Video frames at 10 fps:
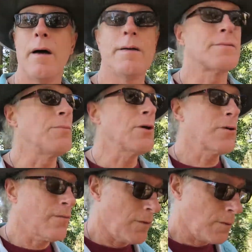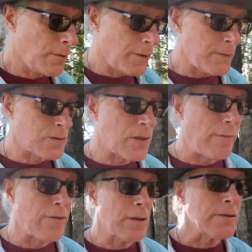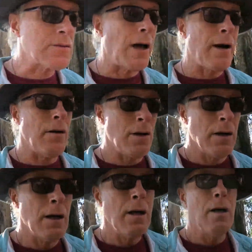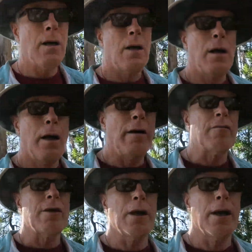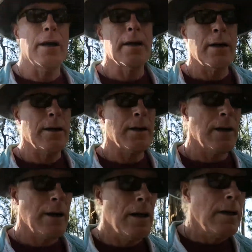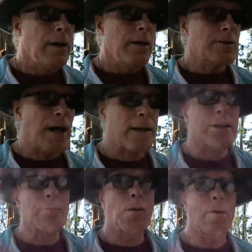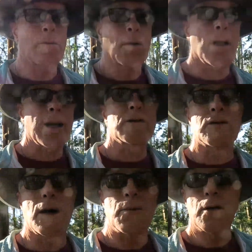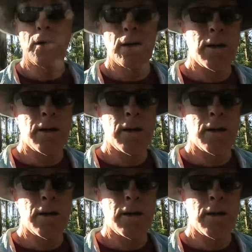is beautiful. We're in the 70s now. Every day it's acting more and more like summer